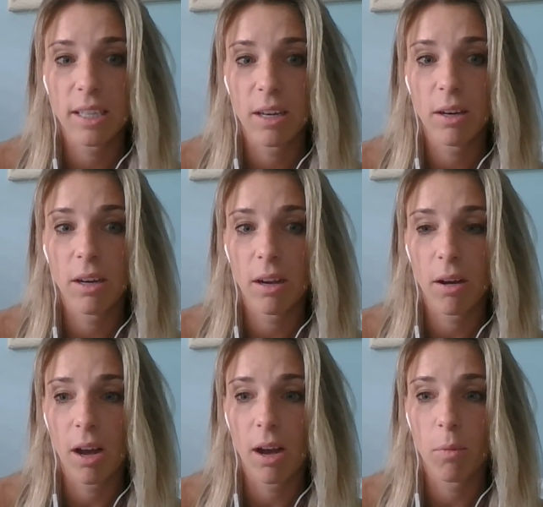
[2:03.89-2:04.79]
And
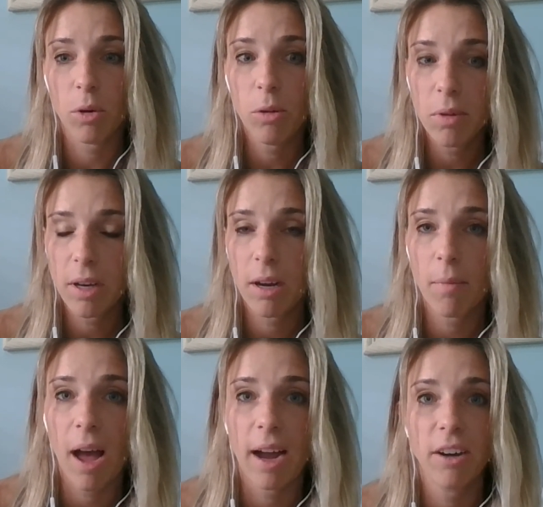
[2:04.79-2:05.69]
um, when you
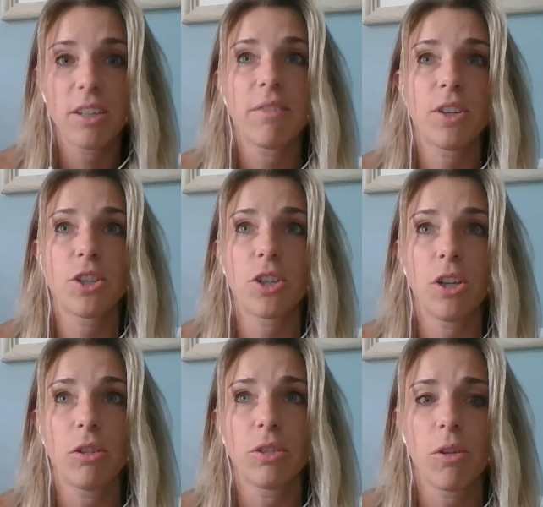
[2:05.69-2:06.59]
become iron deficient,
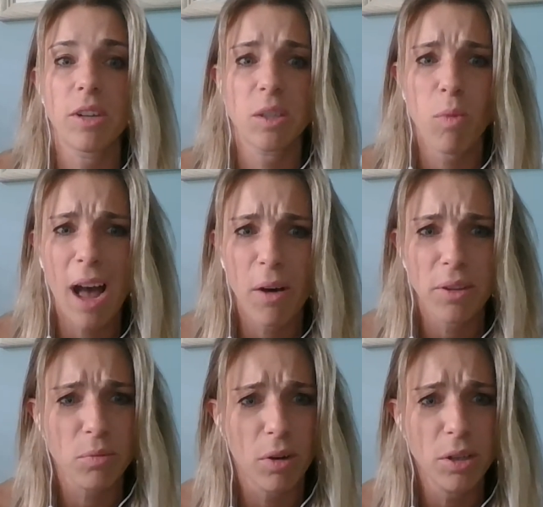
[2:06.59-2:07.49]
you'll notice, wow,
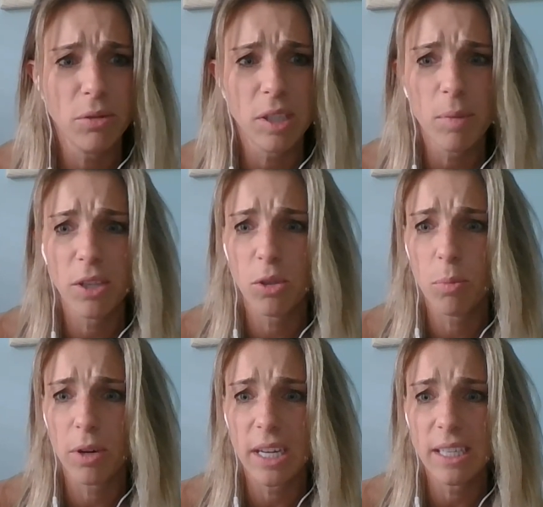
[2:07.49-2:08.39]
this run used to be
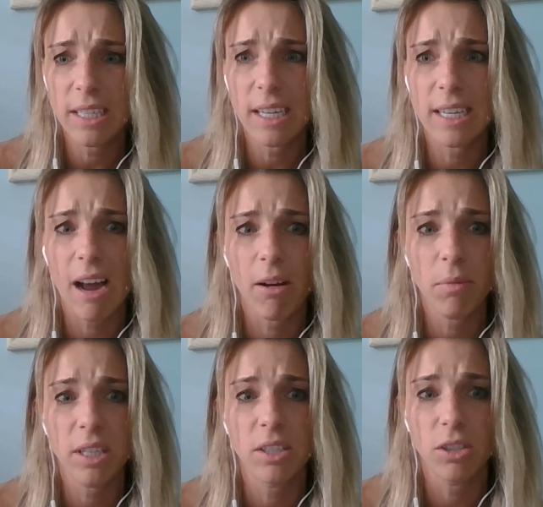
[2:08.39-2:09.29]
super easy, and now
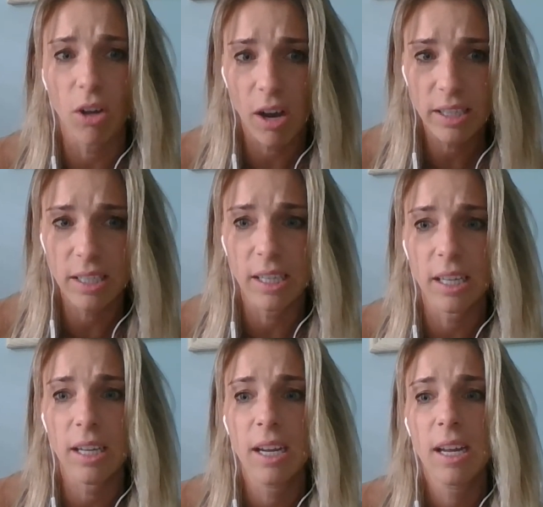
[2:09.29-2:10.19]
I'm
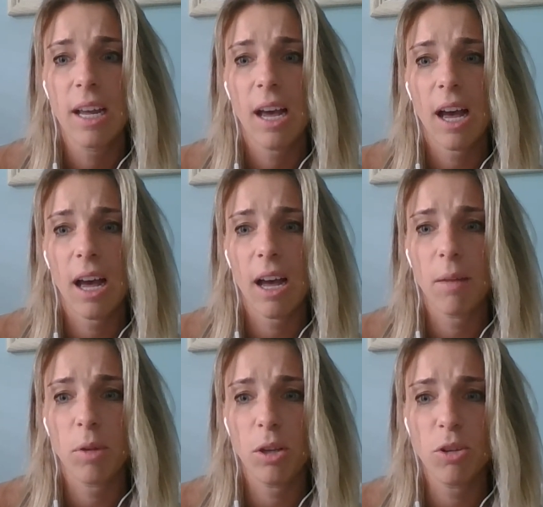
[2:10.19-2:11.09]
exhausted.
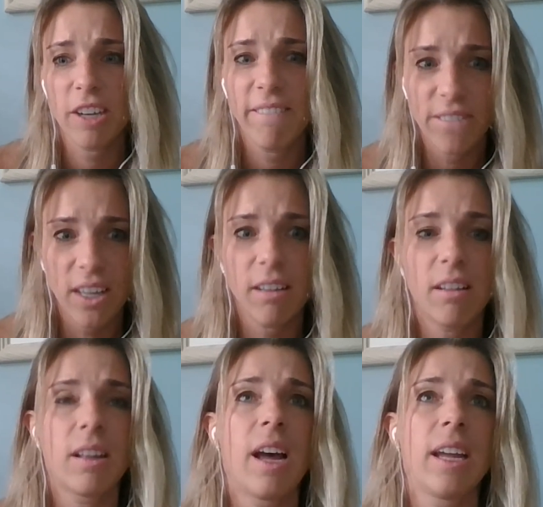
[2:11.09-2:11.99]
Um, you should
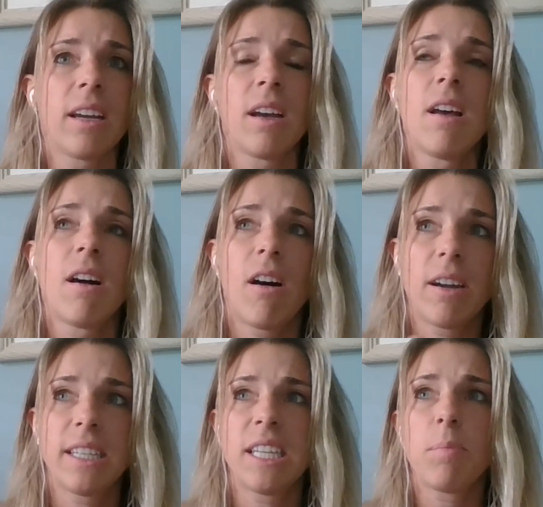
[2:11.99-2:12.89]
feel like
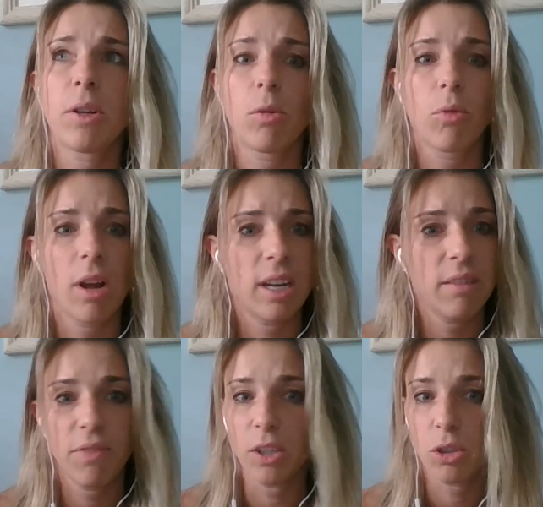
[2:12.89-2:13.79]
on a typical run,
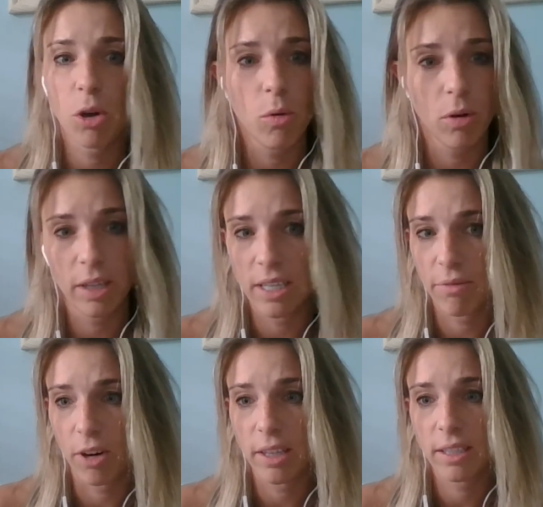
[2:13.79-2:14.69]
it feels totally
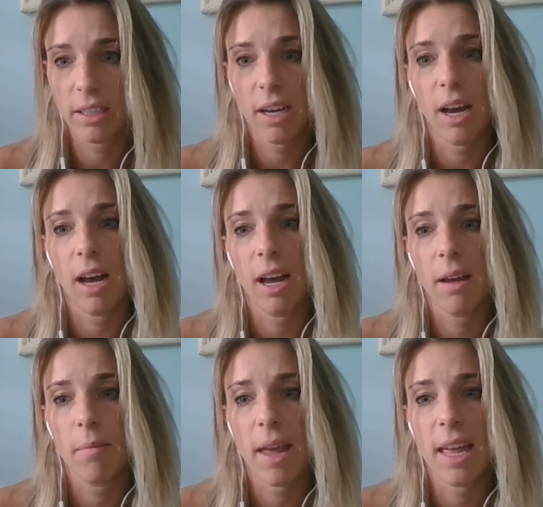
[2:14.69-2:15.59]
different
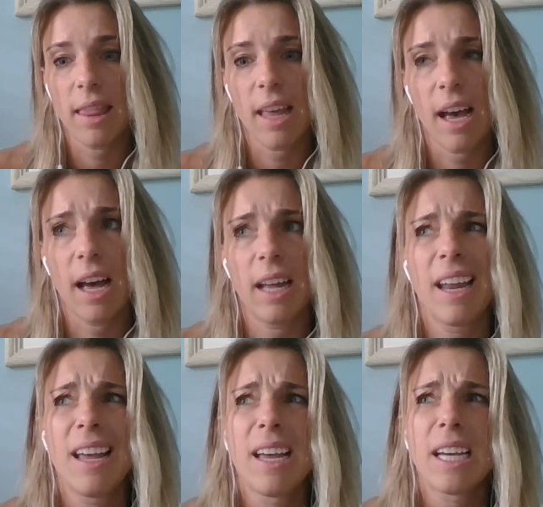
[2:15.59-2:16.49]
um, in
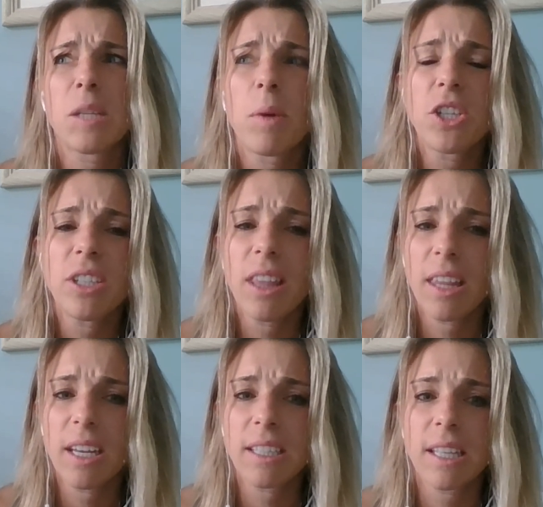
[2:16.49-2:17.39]
that, especially
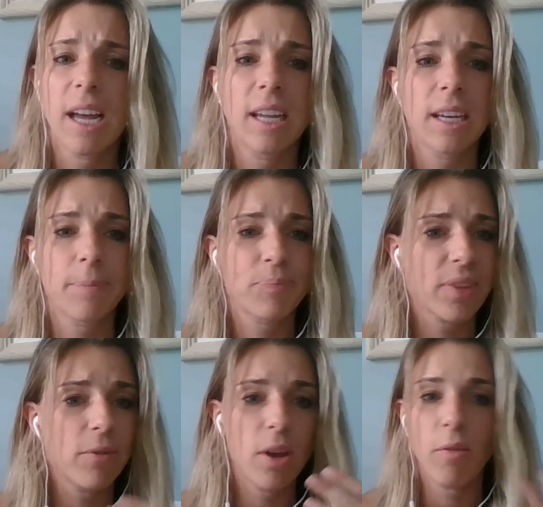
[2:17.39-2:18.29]
things like
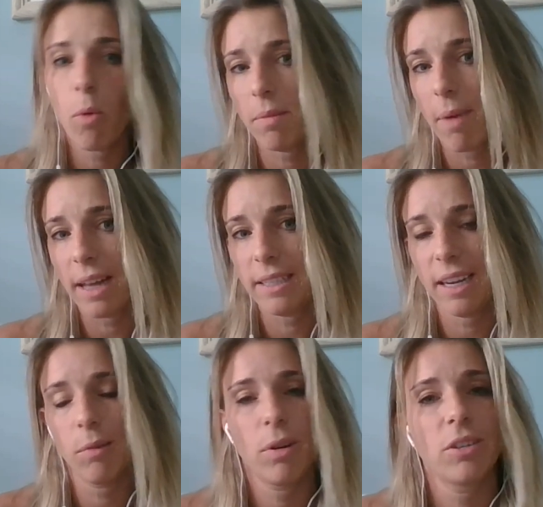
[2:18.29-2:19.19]
if you have one bad
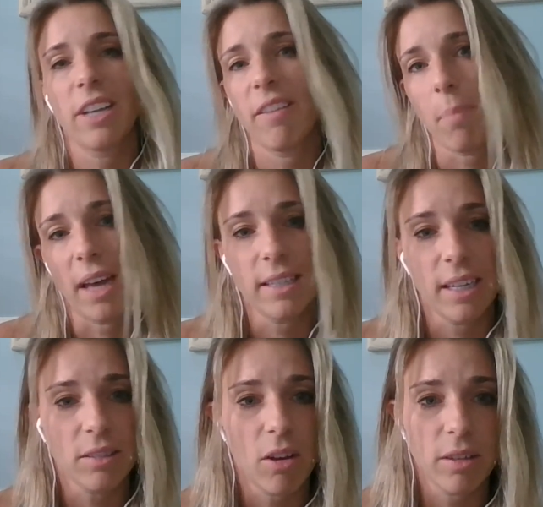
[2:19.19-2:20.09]
day, runners have bad
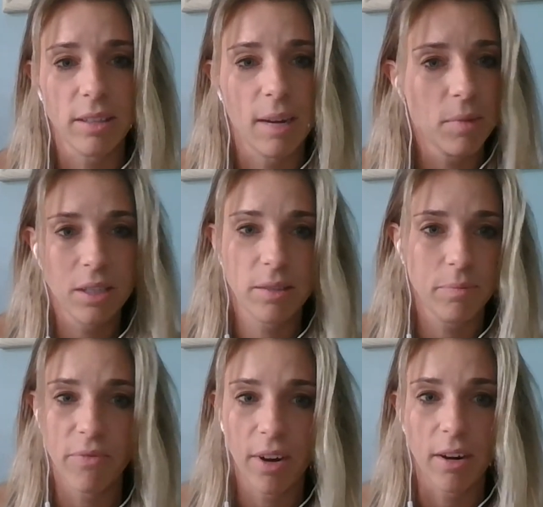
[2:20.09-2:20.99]
days all the time.
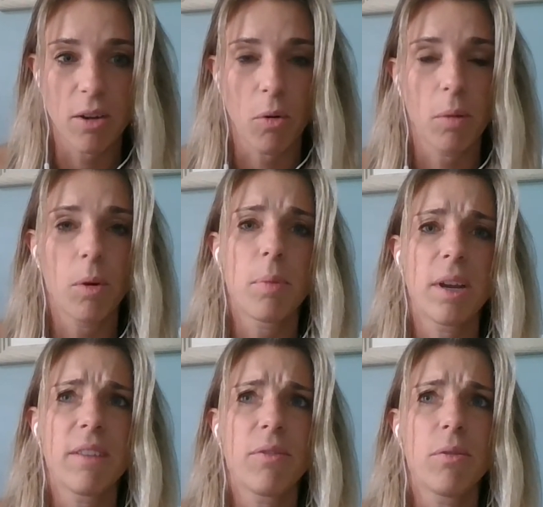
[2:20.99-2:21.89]
That's very normal.
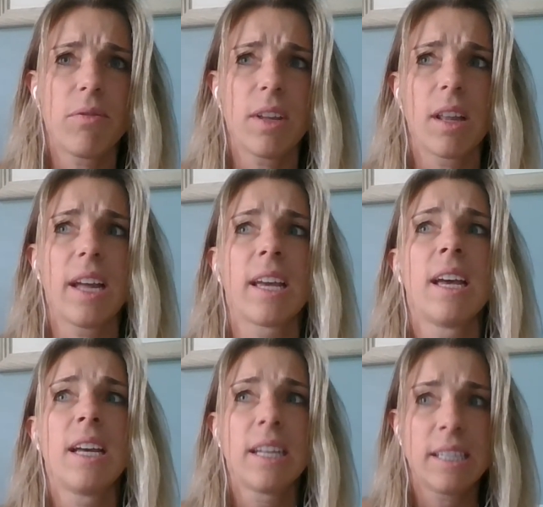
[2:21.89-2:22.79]
But if you feel
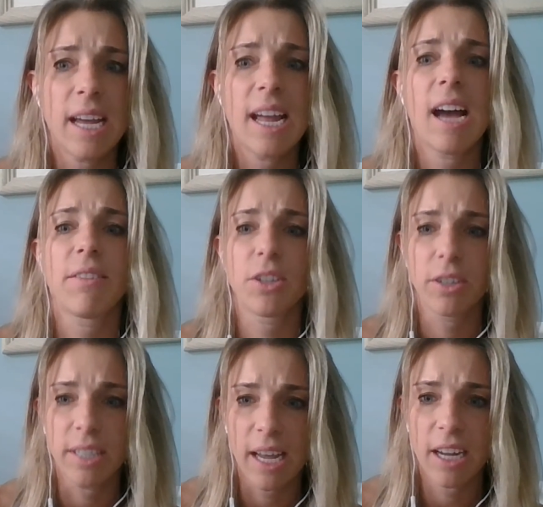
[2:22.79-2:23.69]
like day
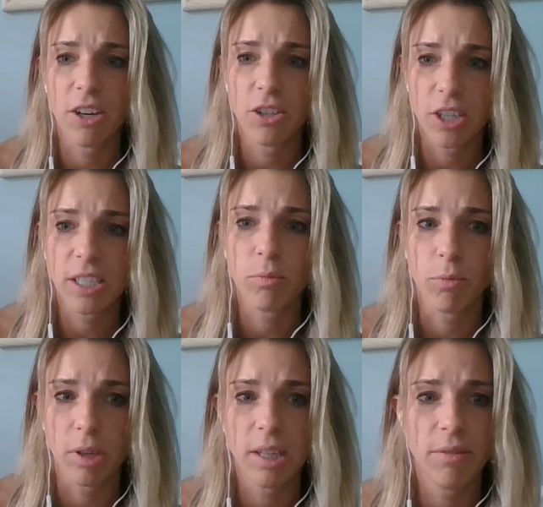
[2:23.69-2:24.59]
after day, you're just
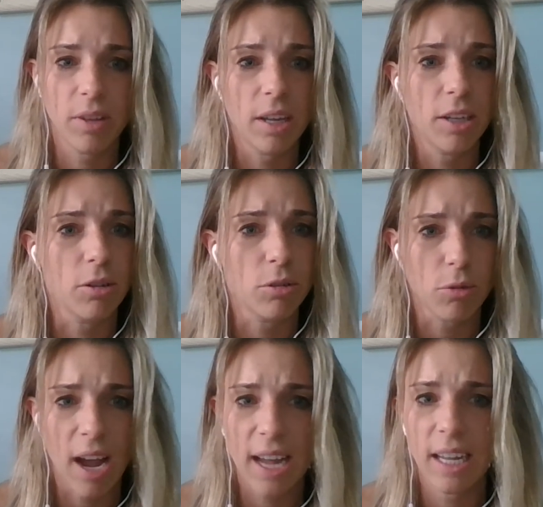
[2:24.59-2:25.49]
really feel like you're
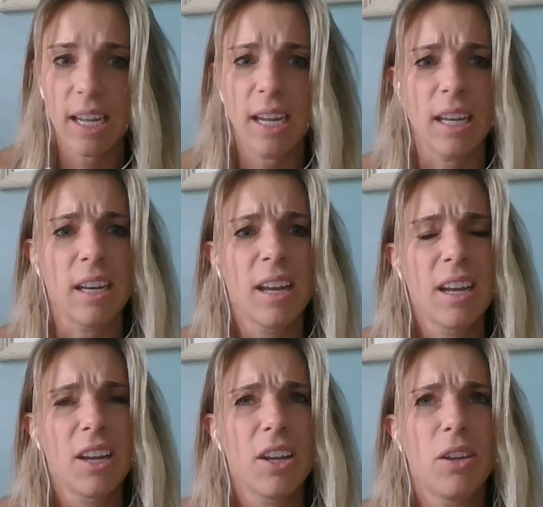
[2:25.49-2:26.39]
dragging and
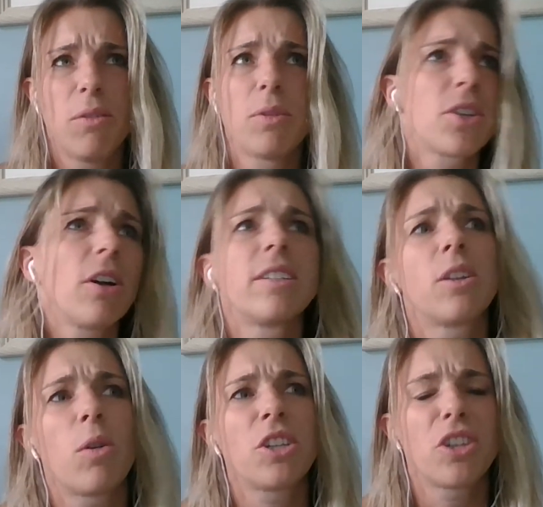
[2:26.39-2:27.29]
you start to
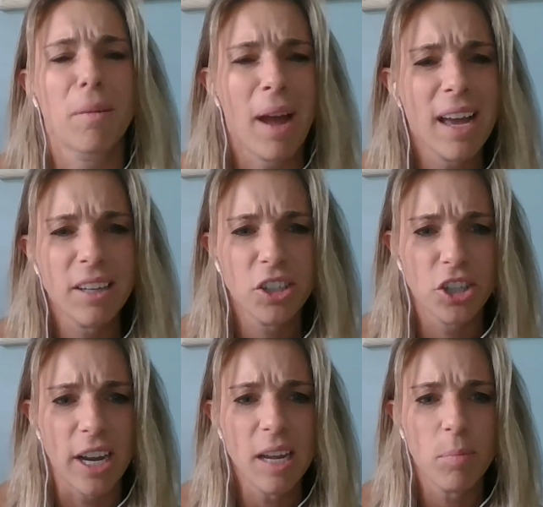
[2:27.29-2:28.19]
question, am I out of
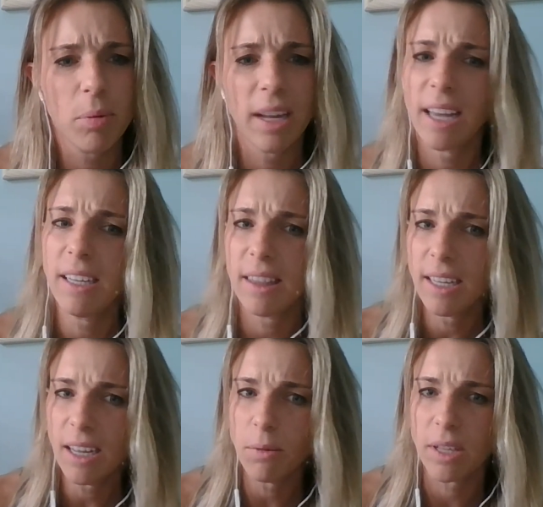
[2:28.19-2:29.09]
shape? Like, I didn't
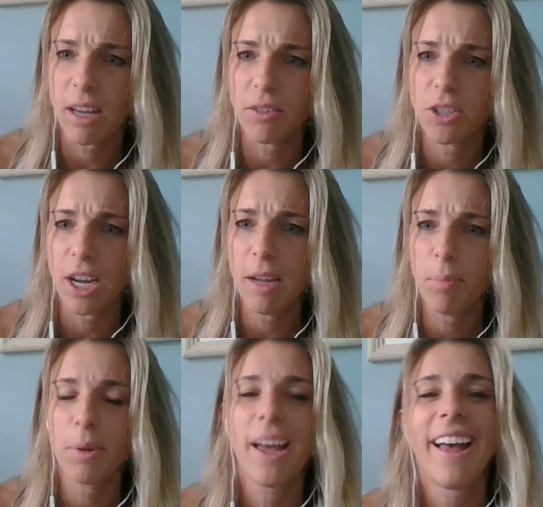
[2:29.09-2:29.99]
think I was out of shape.